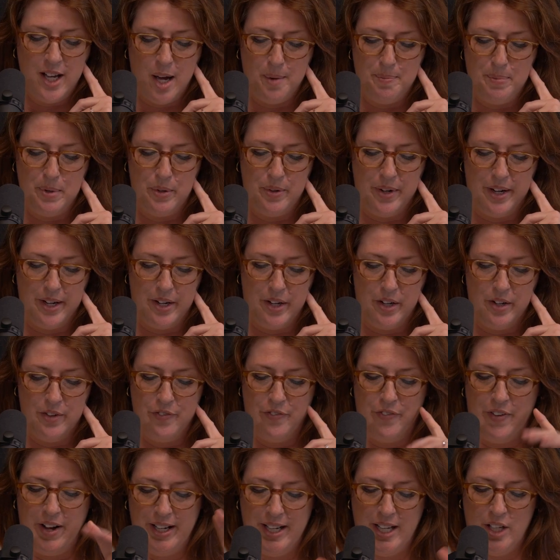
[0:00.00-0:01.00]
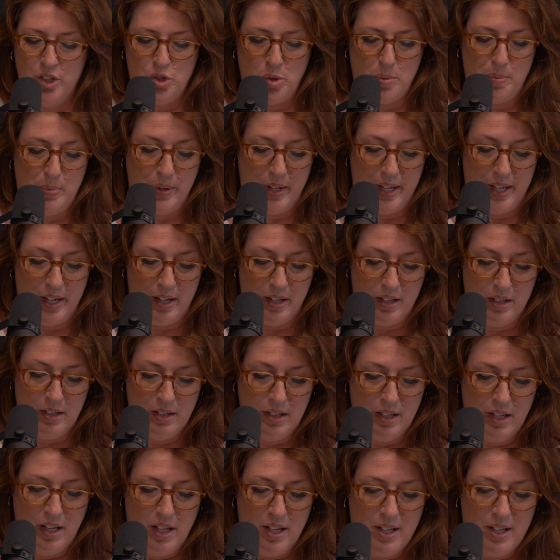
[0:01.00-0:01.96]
copywriter, financial planner,